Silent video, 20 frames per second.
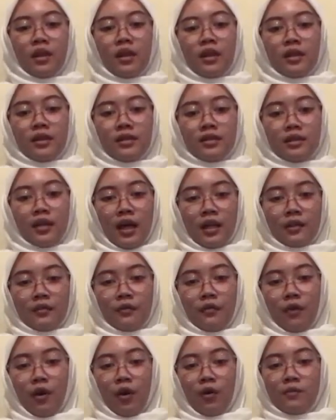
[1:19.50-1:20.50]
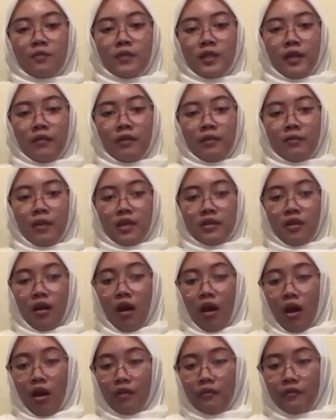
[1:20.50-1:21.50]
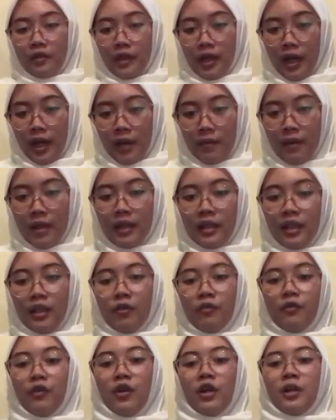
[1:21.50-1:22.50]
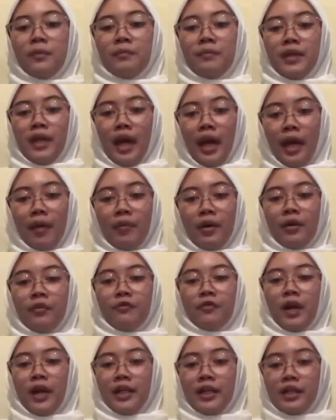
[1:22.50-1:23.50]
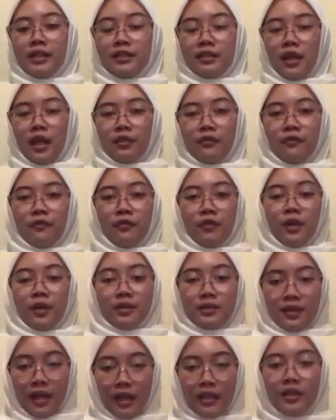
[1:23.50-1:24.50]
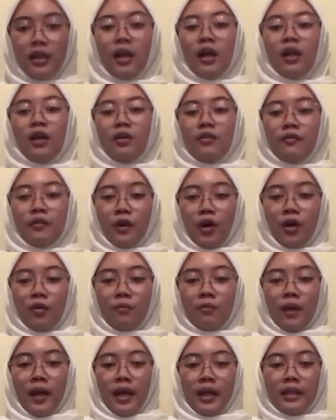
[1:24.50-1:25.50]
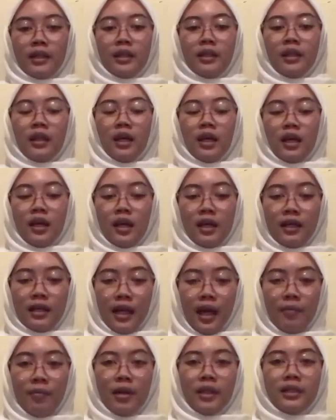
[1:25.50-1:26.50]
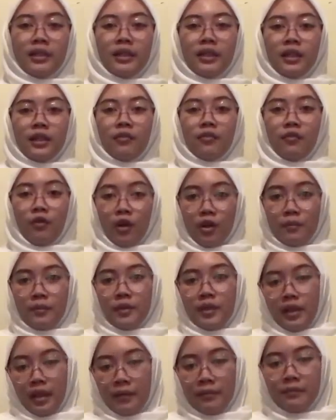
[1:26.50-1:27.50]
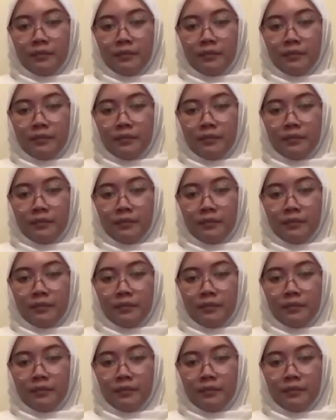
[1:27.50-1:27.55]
Start from 7 past half p.m. until 4 p.m. and Friday start from 8 p.m. until 4 p.m.